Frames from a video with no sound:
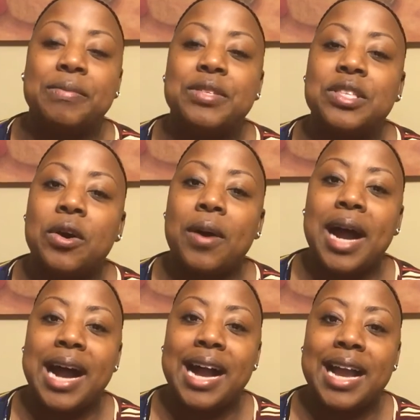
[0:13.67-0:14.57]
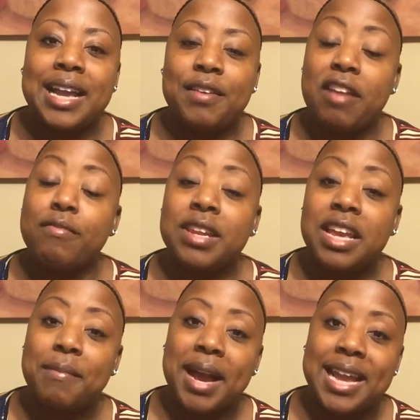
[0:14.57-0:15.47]
So I have
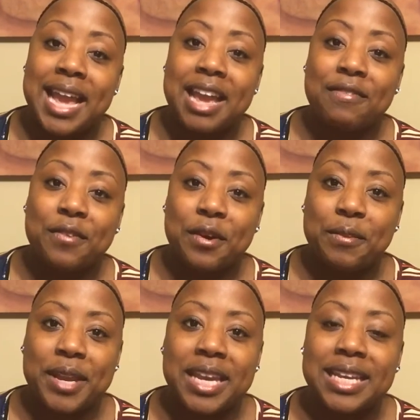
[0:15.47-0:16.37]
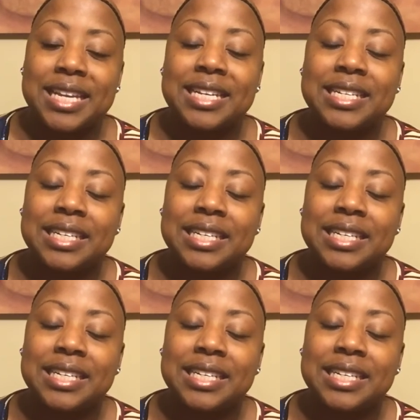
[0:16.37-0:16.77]
been MIA for a week.